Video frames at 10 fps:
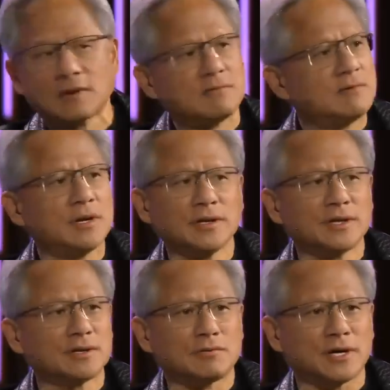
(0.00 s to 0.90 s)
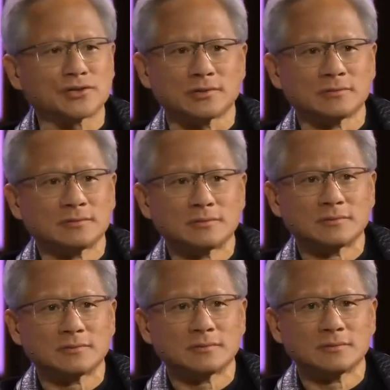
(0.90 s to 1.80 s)
Really good question.
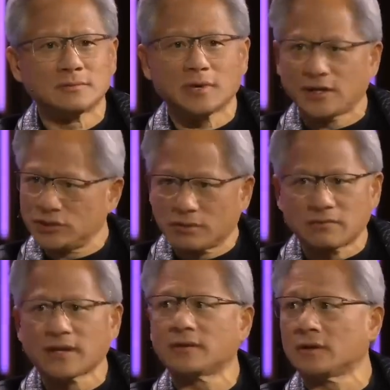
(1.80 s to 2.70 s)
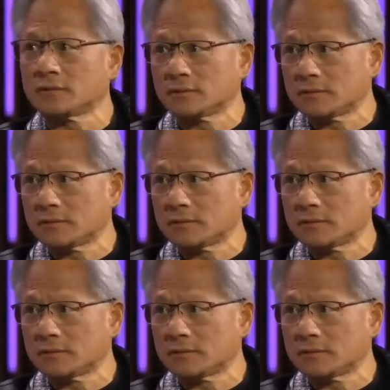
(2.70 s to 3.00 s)
I do it right there.